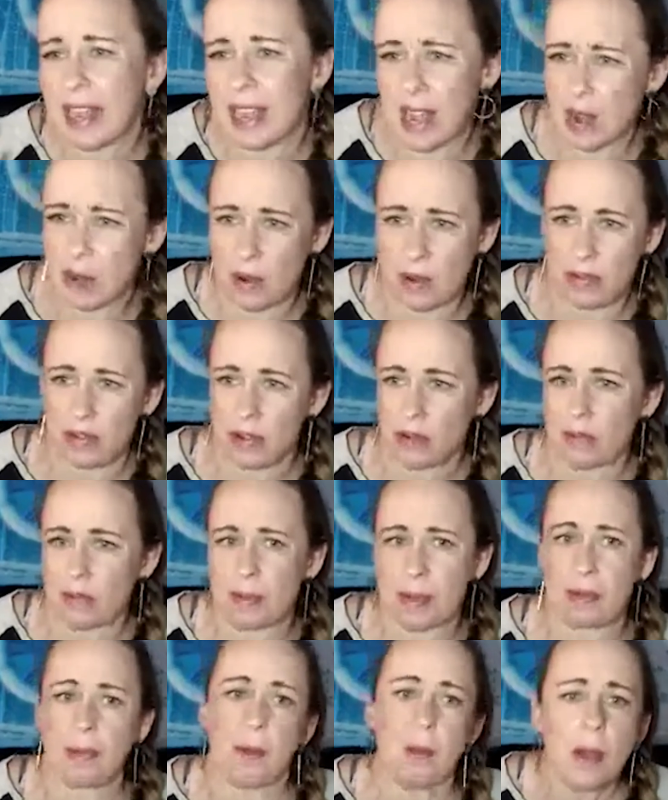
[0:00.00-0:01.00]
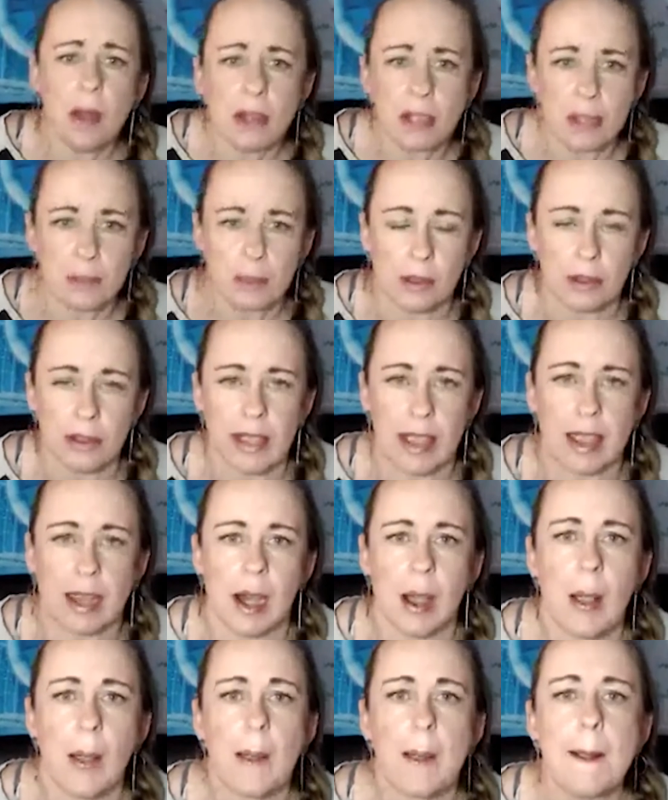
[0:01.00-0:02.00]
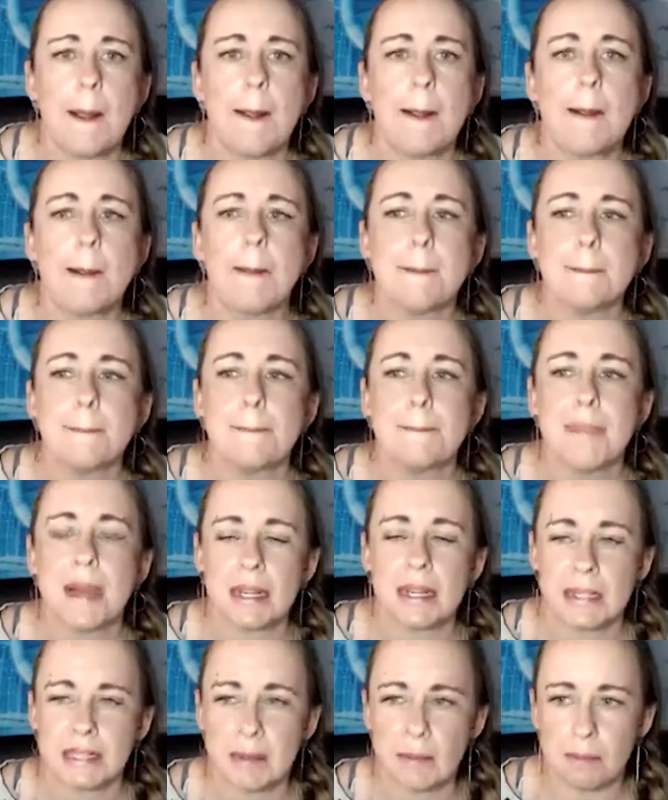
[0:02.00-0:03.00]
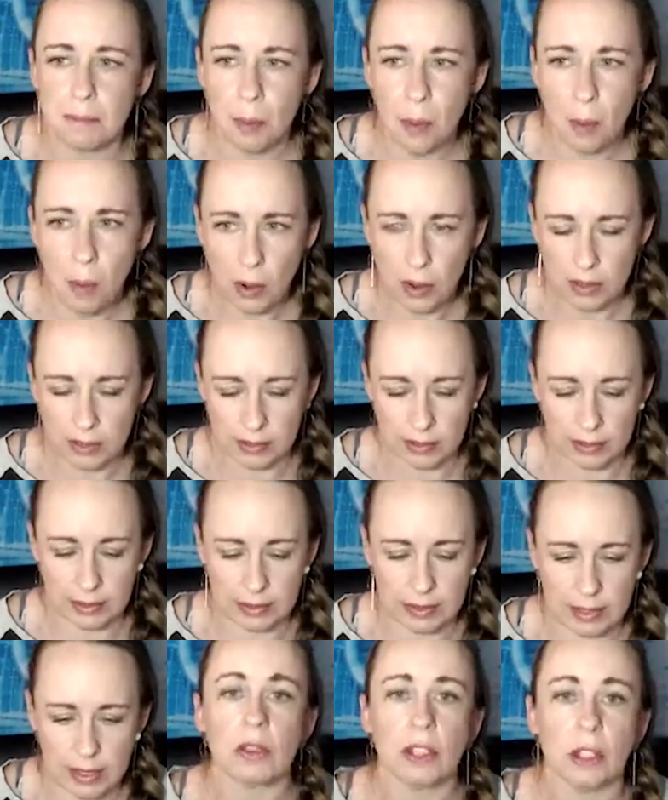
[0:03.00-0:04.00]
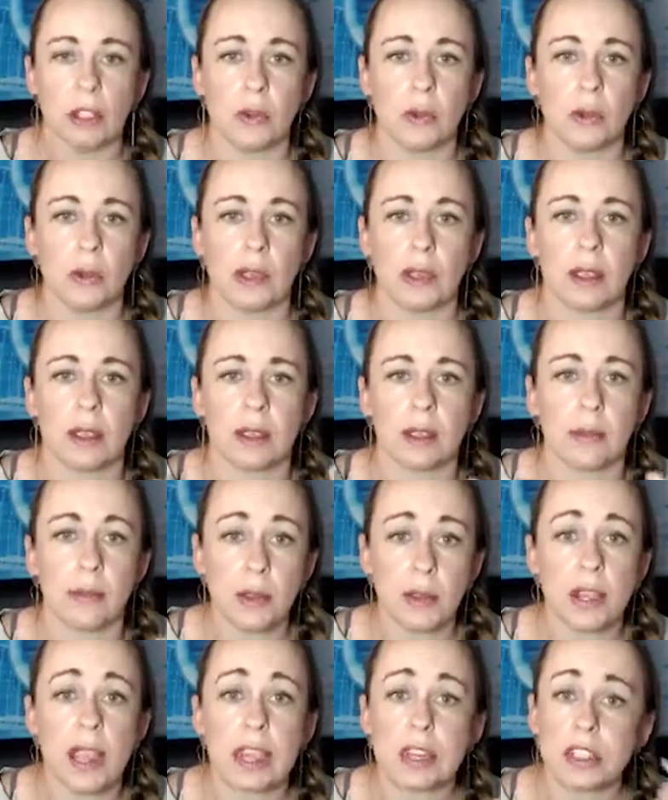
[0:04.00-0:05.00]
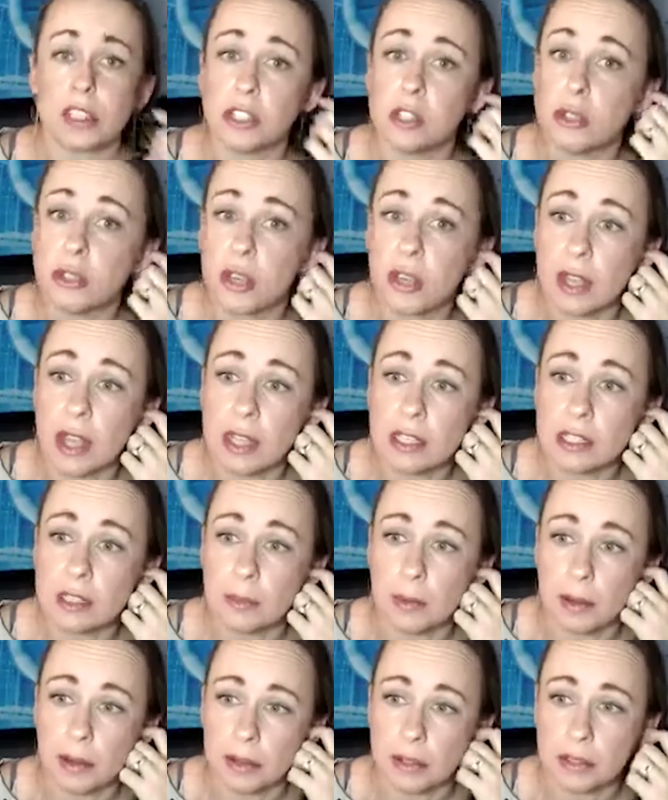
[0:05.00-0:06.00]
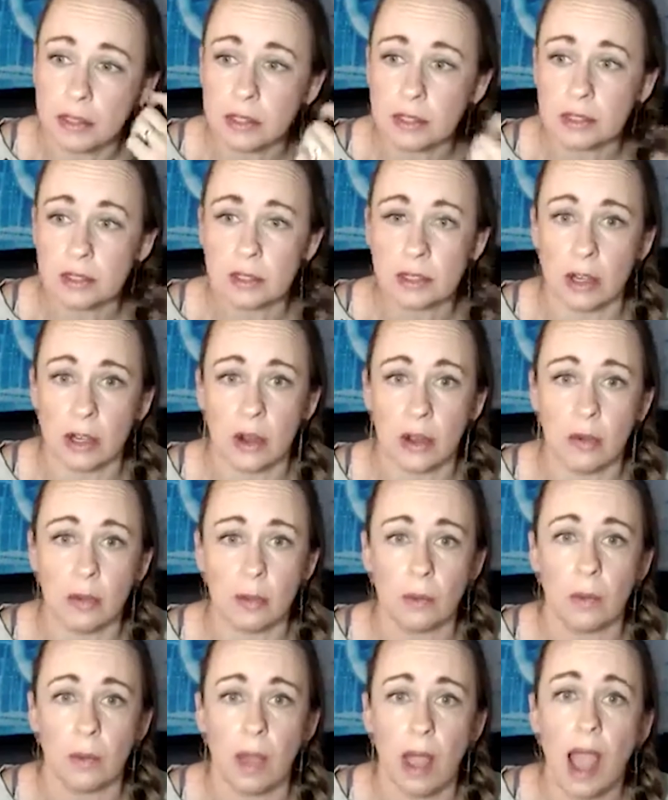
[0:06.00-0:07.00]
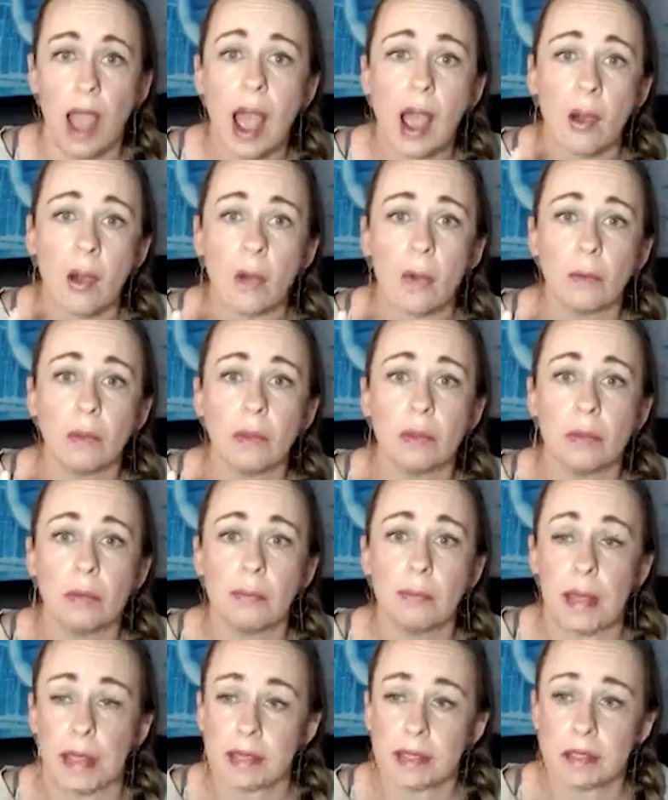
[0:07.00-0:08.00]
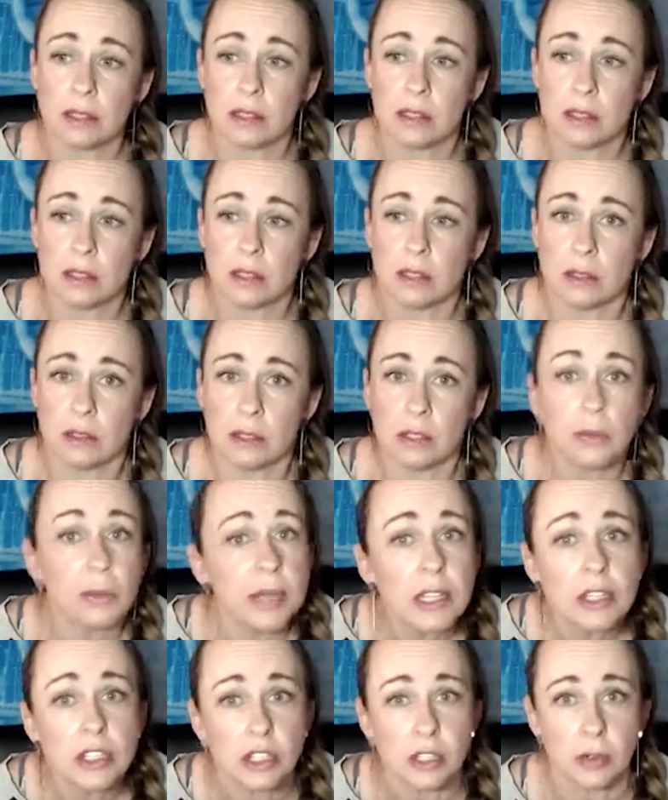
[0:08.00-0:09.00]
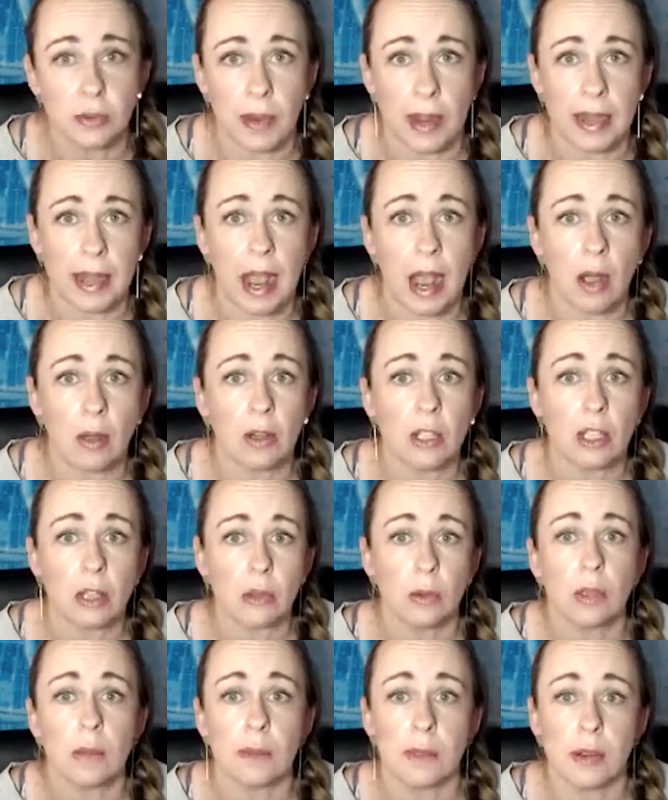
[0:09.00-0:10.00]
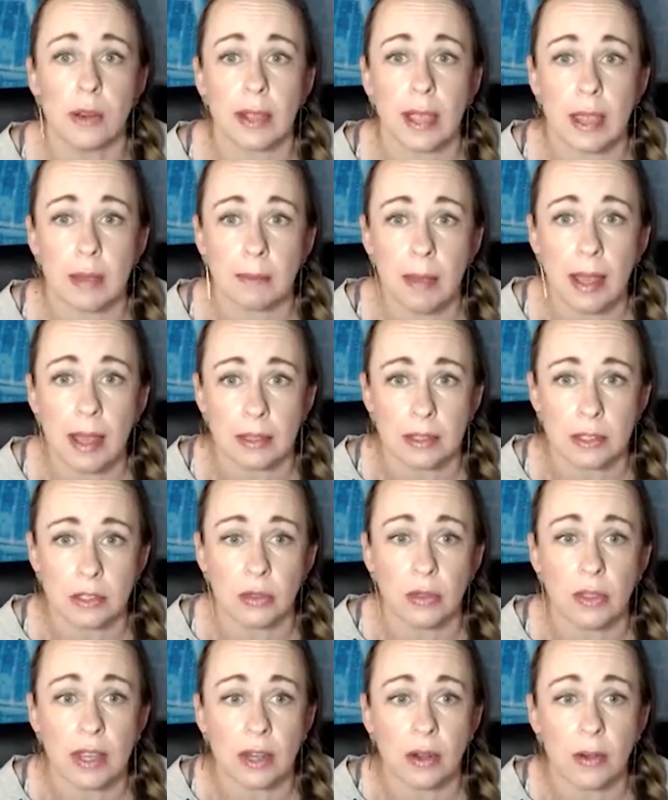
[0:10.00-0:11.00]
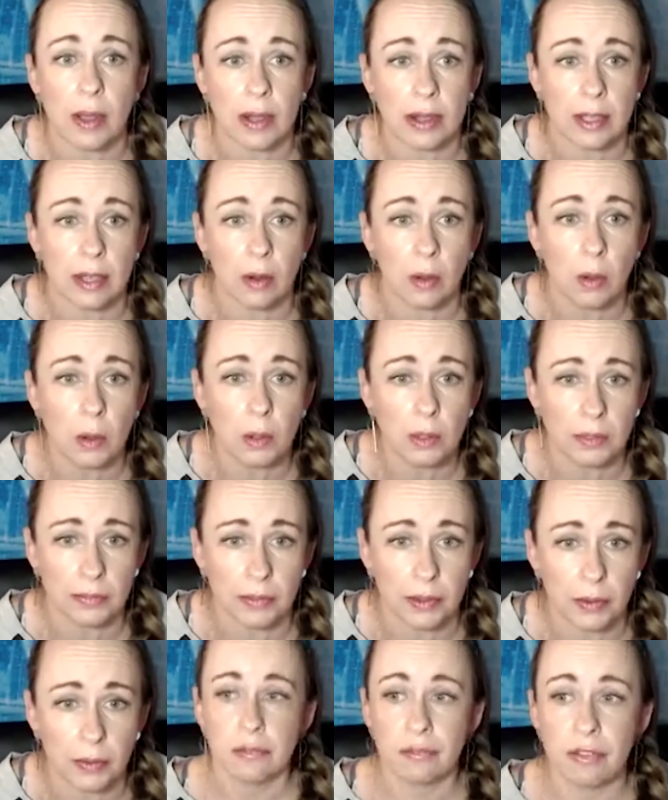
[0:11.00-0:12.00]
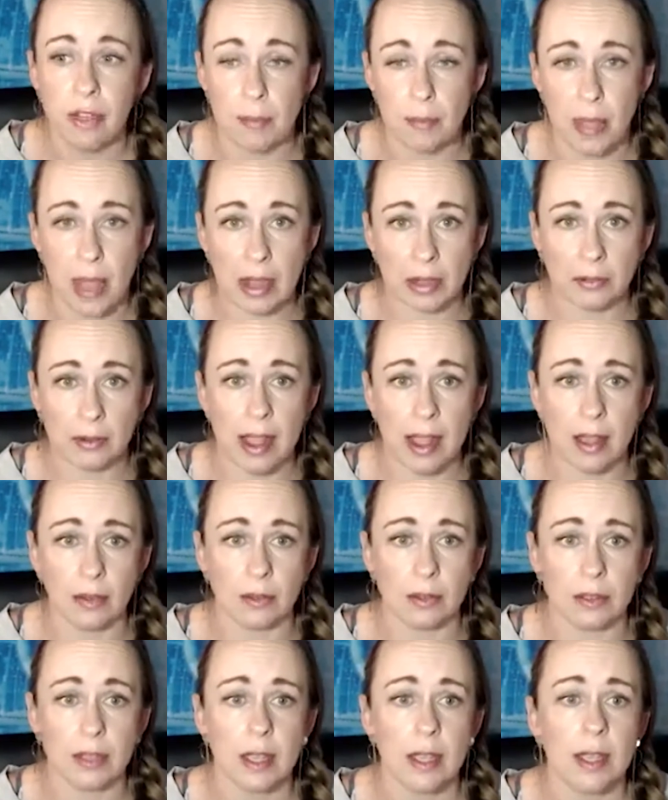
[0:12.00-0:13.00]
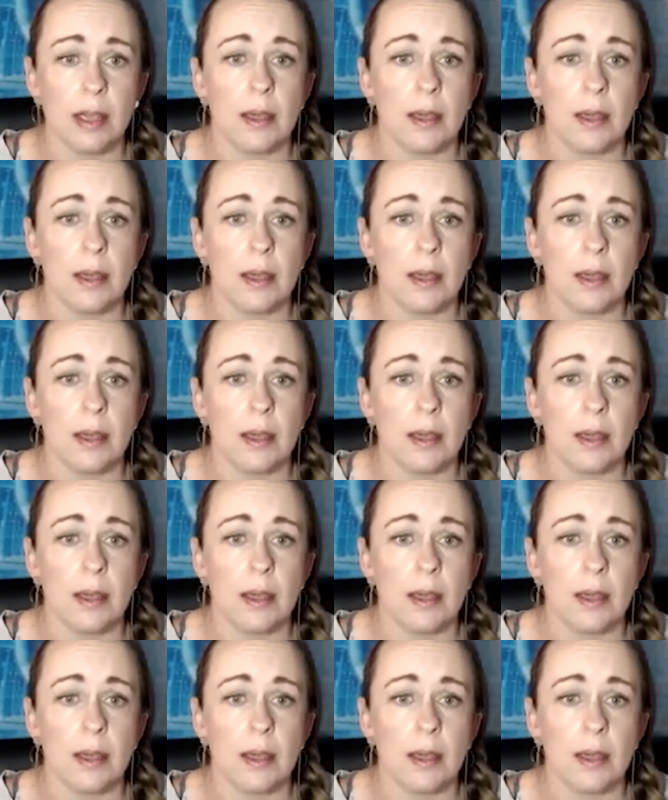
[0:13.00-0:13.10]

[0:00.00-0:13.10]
however people want to communicate. But it's important to communicate to your customers, how best to reach you, right? How do you communicate best so they know how to get a hold of you? Flip that around.